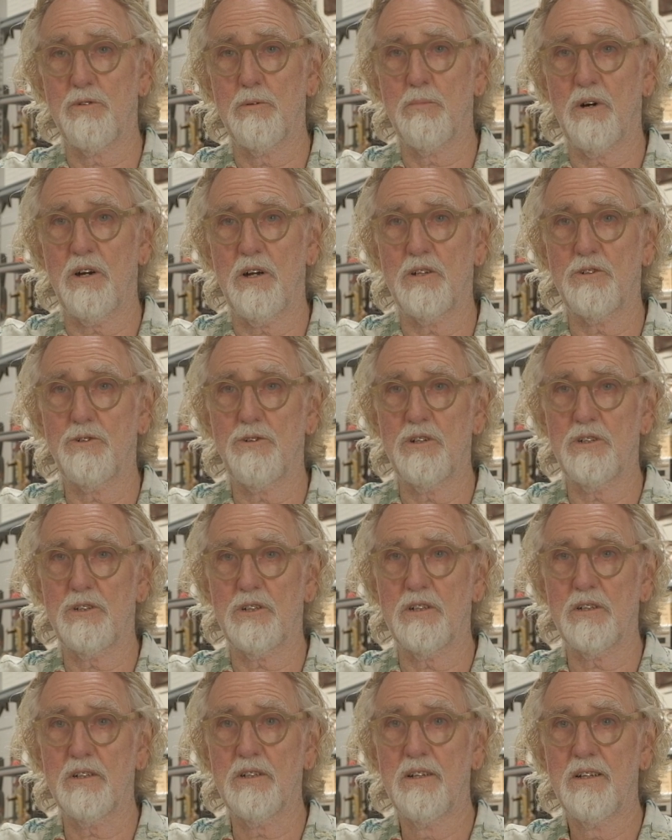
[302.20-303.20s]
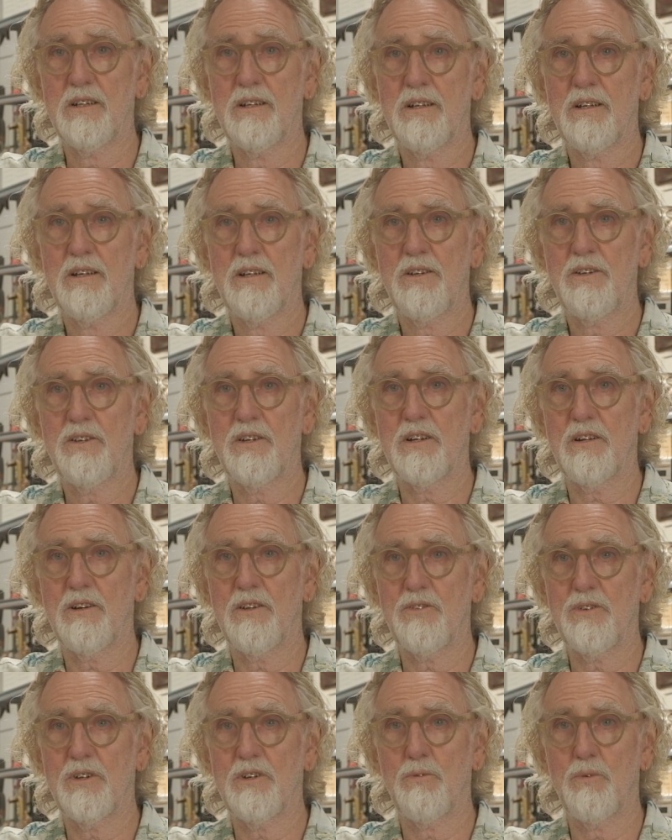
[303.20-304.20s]
by attrition. you know,
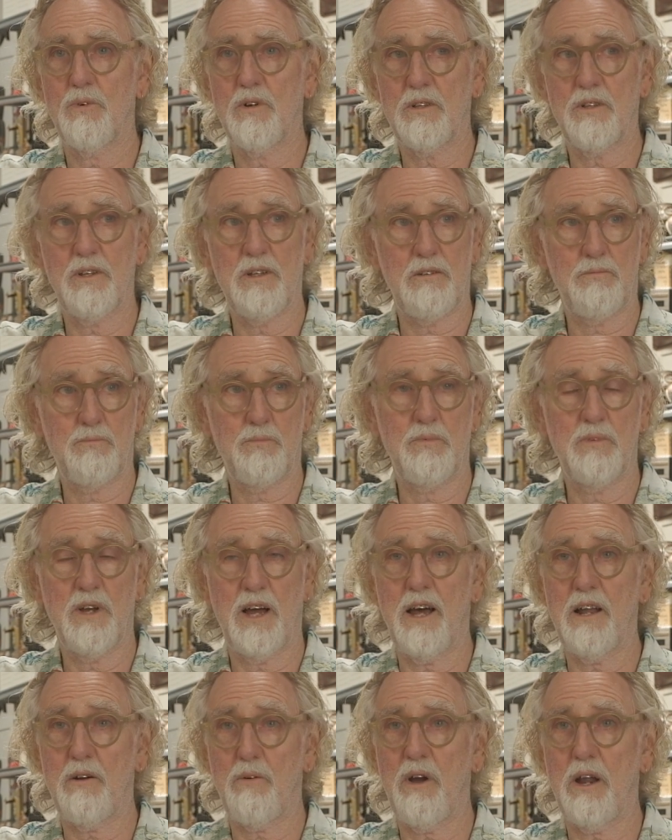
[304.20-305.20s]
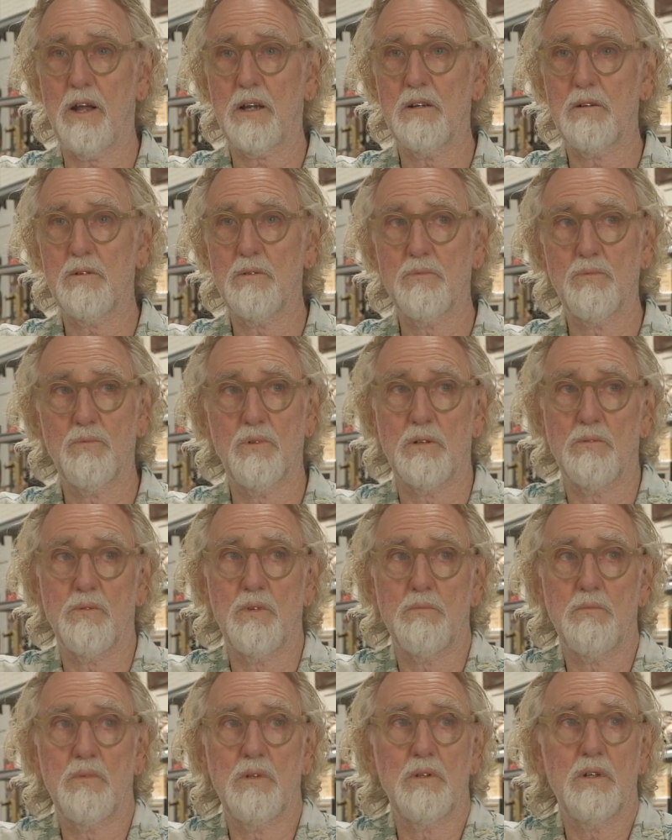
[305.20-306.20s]
the art racket, well,
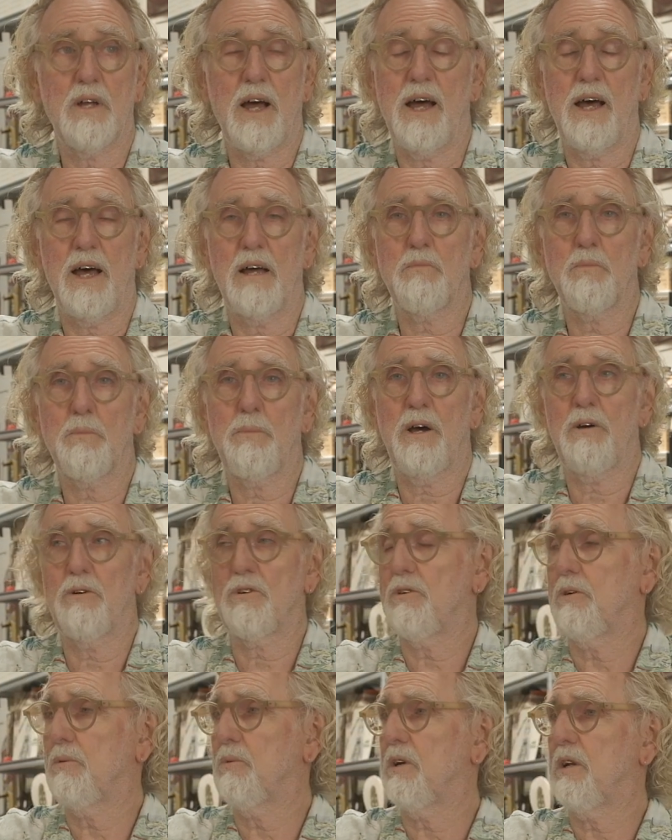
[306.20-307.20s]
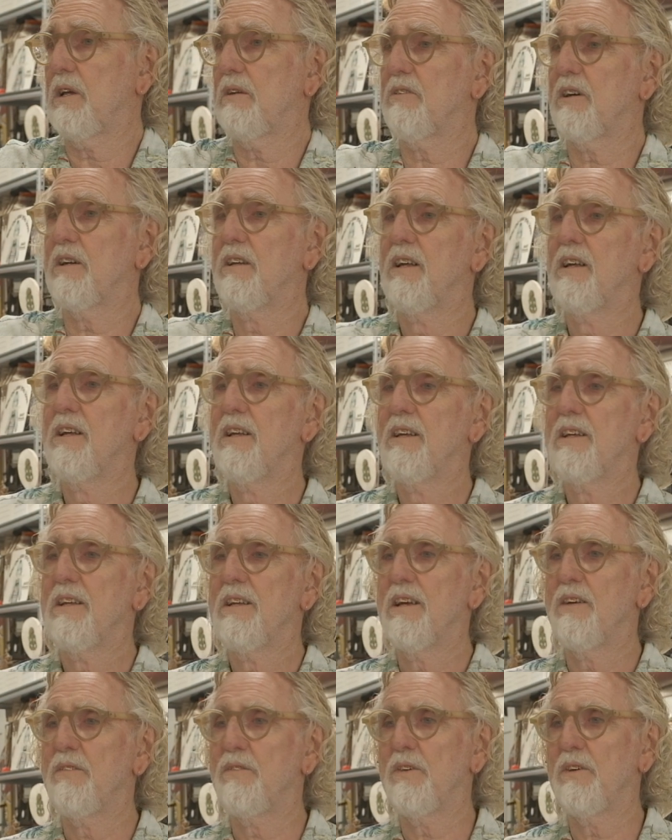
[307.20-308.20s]
art, poetry, whatever,
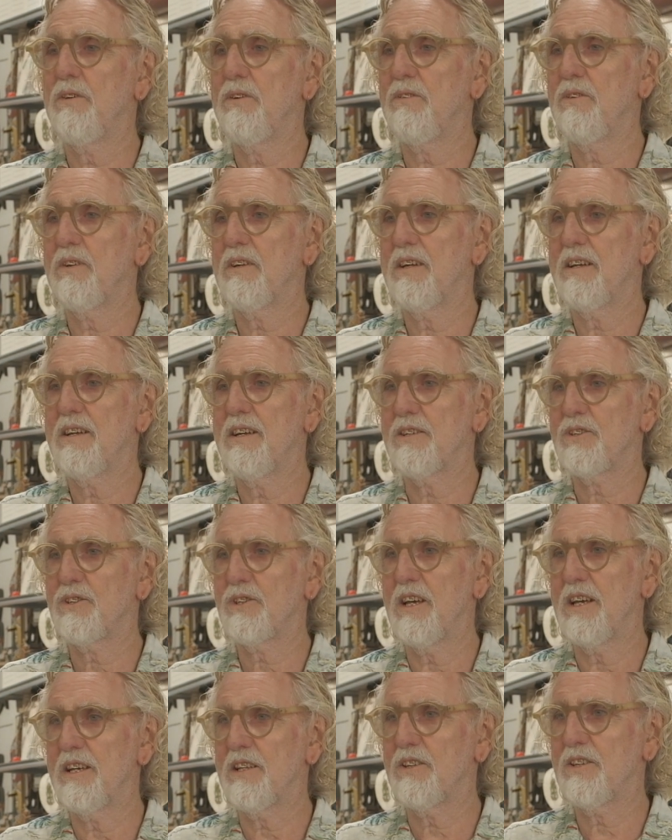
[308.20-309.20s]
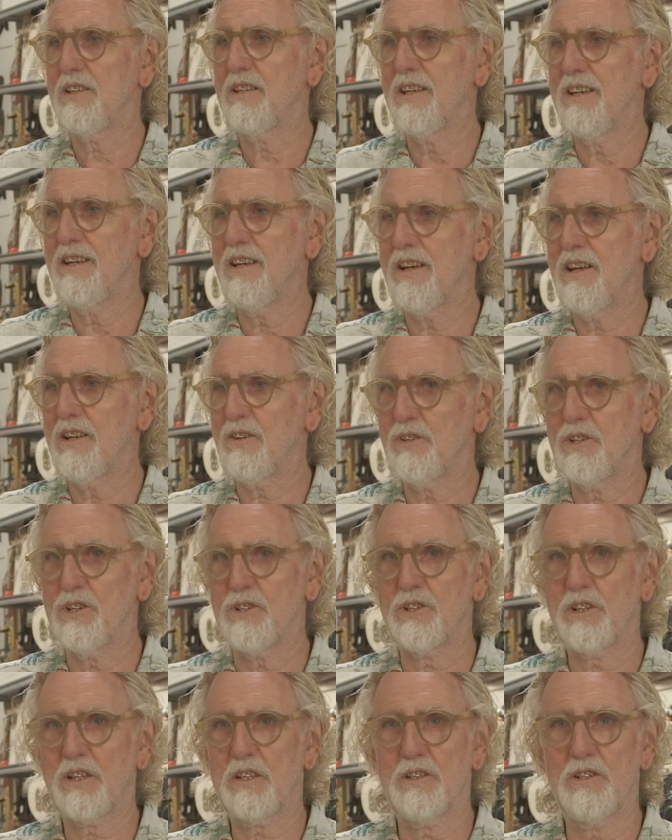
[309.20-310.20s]
it
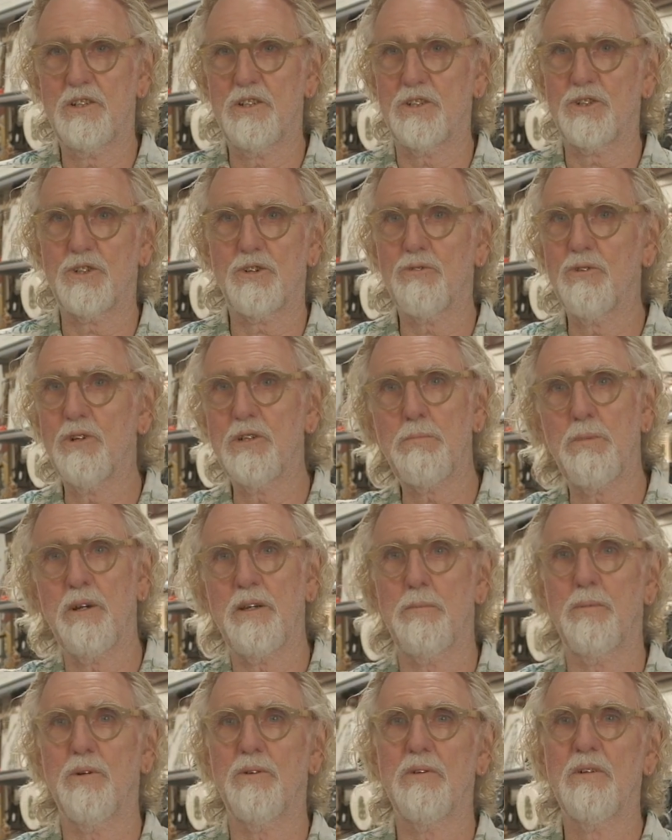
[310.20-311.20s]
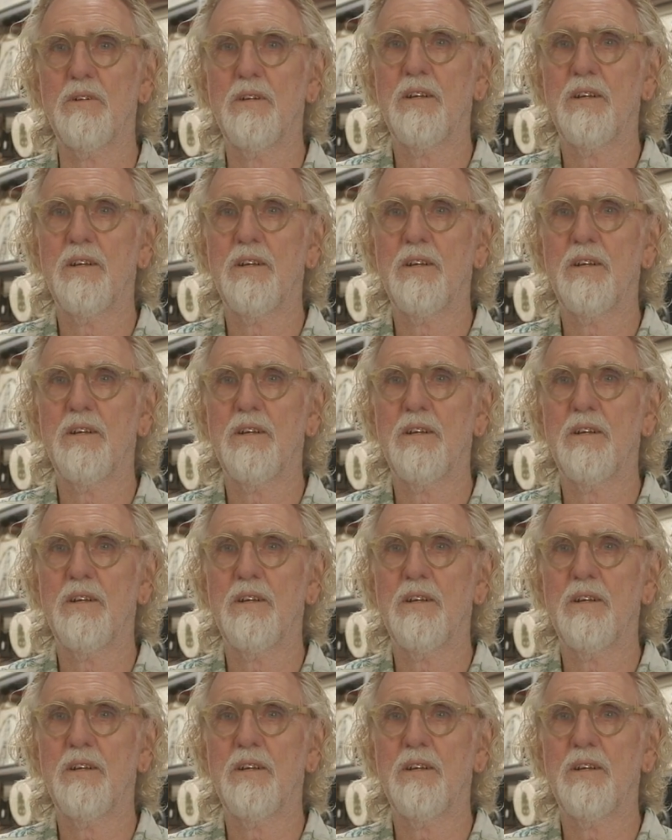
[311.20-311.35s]
just destroys people.